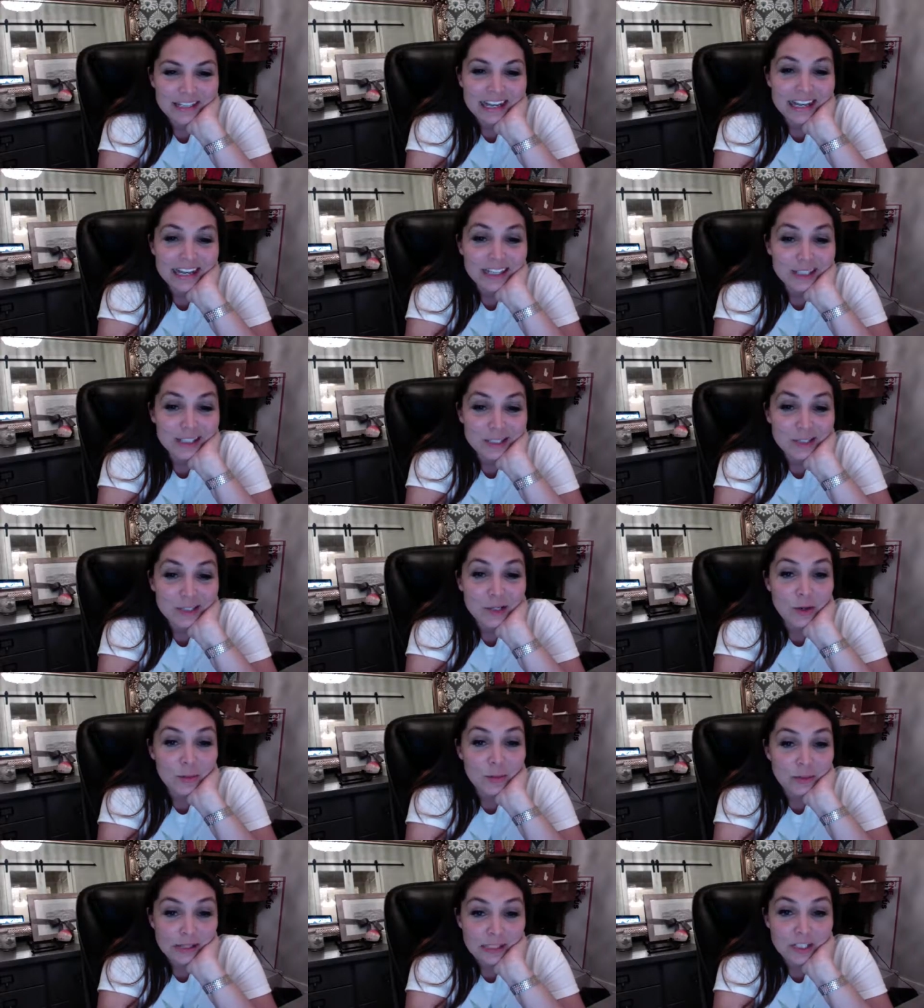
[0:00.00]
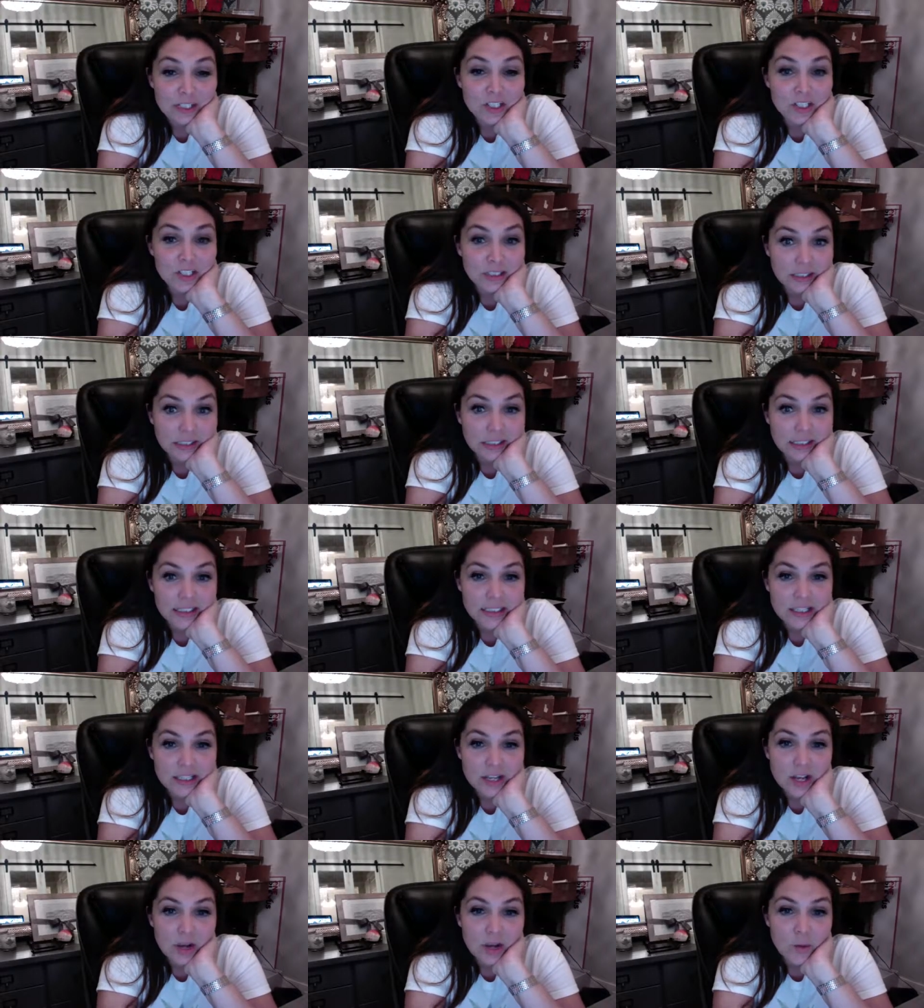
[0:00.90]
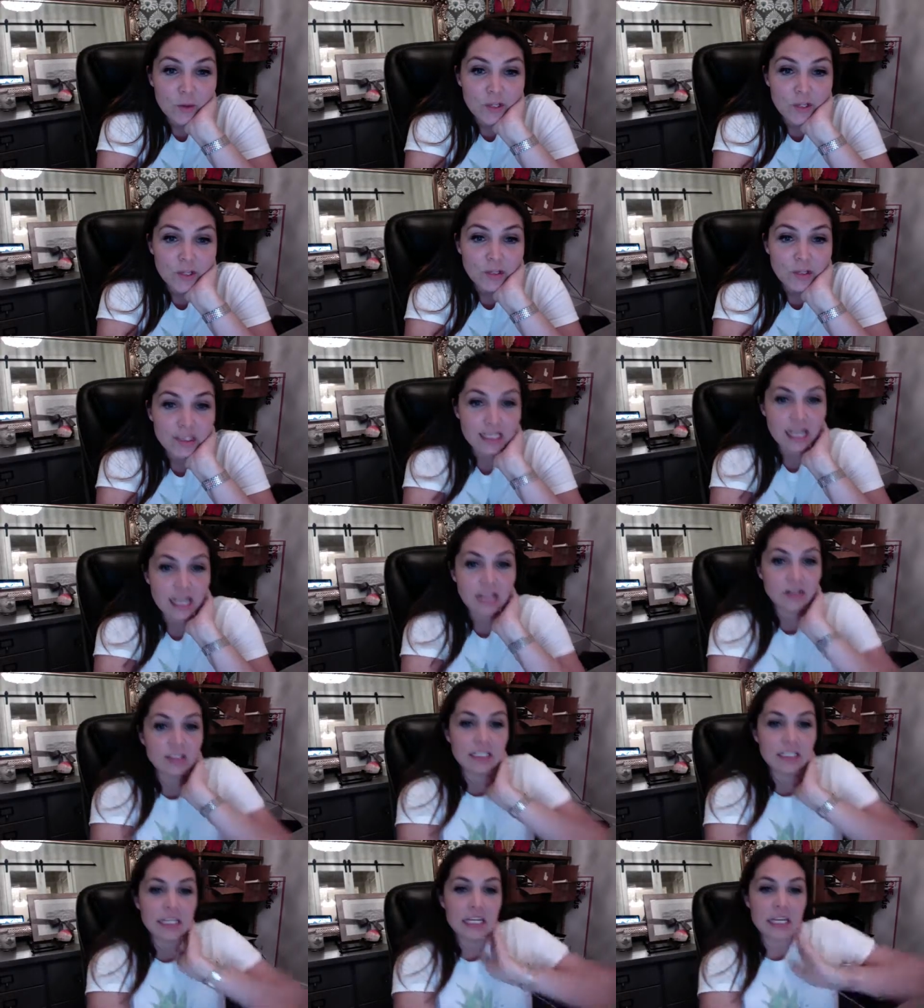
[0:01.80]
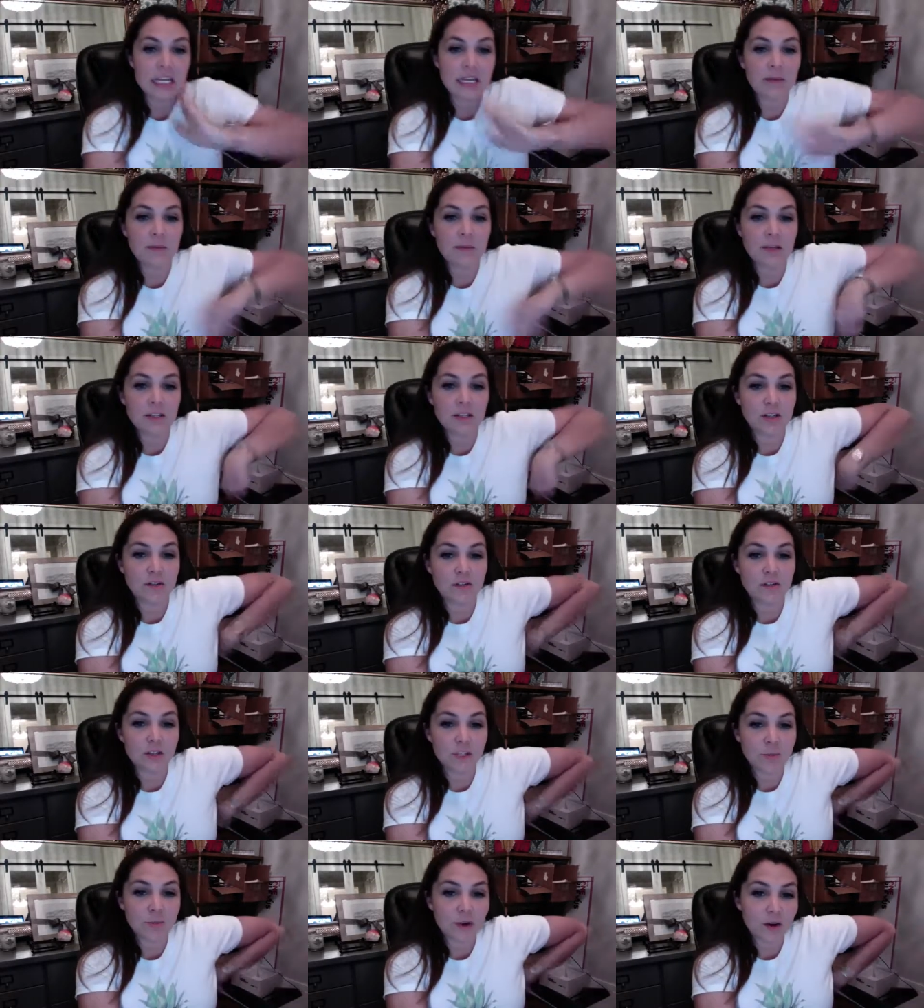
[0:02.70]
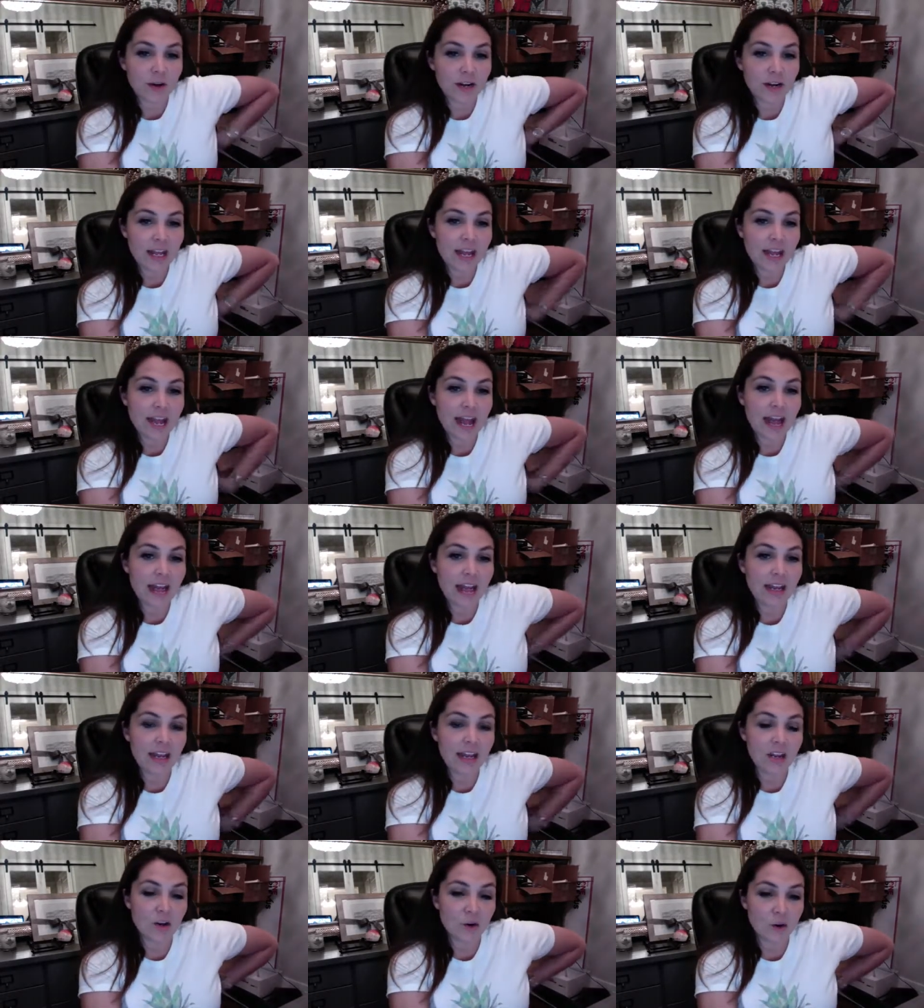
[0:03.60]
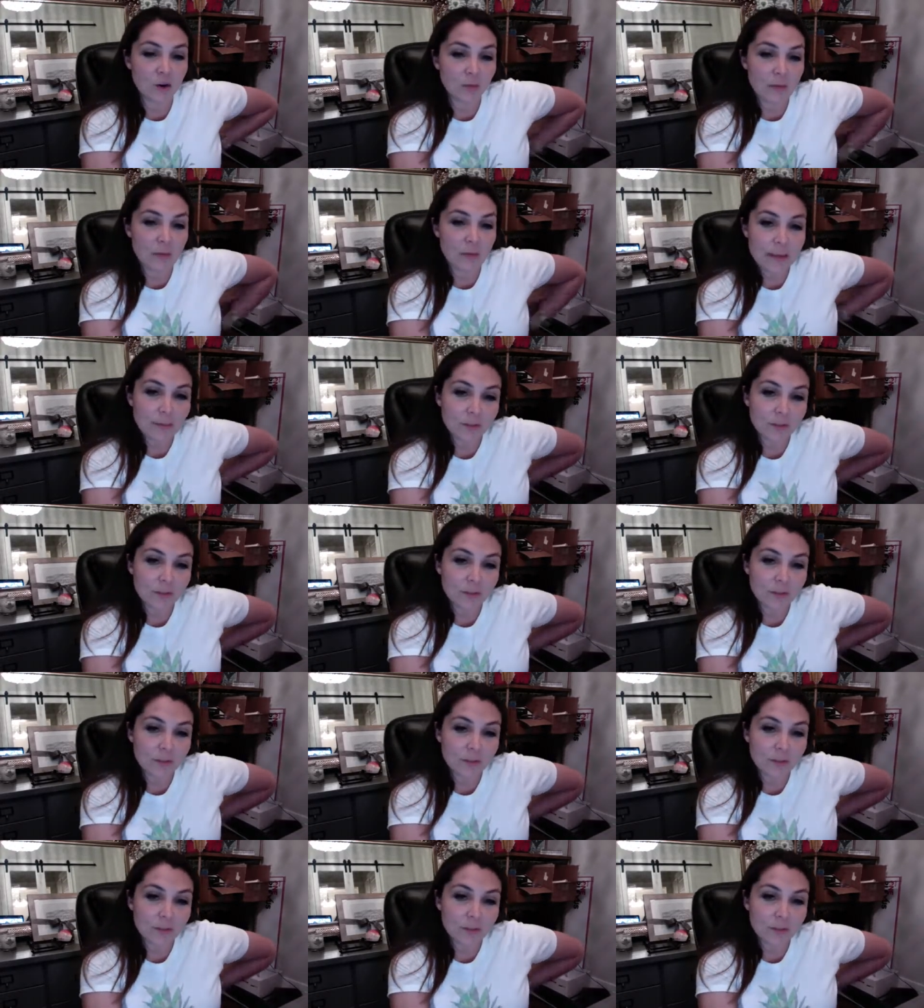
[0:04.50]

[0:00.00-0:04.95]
It's so much, yes. Would you say your team is your first priority, adding your own people,